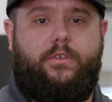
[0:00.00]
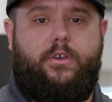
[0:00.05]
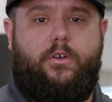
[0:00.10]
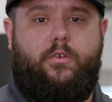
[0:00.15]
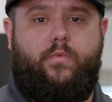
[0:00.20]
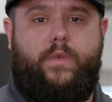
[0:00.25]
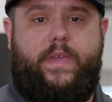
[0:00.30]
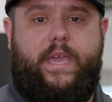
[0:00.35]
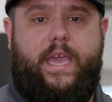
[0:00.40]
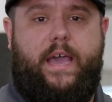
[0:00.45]

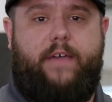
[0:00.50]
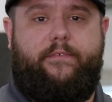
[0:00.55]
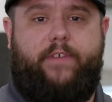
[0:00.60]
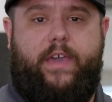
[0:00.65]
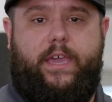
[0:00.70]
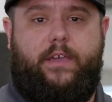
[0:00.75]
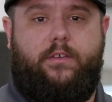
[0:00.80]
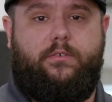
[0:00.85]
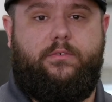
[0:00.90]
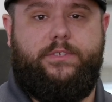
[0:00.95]
though, we have
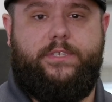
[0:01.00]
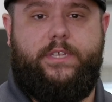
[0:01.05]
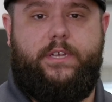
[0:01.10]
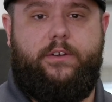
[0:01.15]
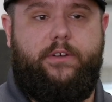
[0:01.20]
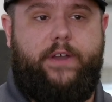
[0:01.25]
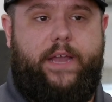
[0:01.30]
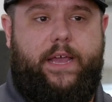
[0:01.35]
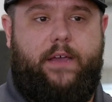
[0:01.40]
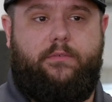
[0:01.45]
angles that
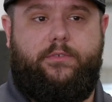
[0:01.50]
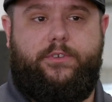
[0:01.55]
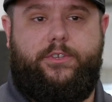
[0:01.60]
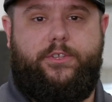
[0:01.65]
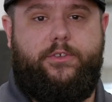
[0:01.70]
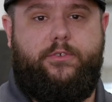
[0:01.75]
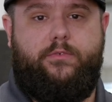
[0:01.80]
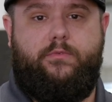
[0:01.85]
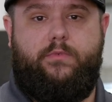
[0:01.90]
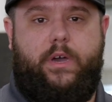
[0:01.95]
are down
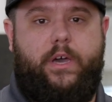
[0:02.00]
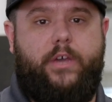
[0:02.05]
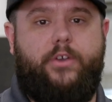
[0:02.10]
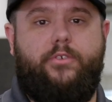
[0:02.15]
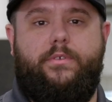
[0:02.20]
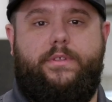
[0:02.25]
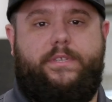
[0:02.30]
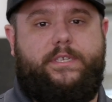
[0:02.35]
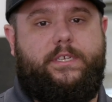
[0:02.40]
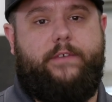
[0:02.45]
to
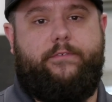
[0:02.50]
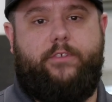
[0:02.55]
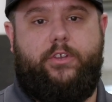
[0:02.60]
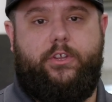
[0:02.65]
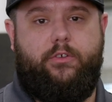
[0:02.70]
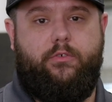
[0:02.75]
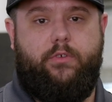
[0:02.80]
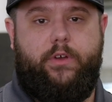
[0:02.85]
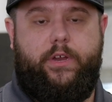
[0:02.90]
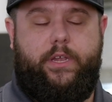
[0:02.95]
hundredths of a
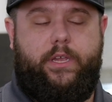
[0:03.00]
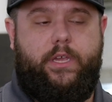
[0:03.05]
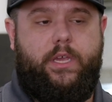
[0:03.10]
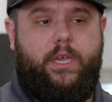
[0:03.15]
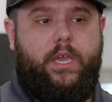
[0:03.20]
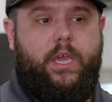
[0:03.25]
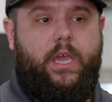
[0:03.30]
degree.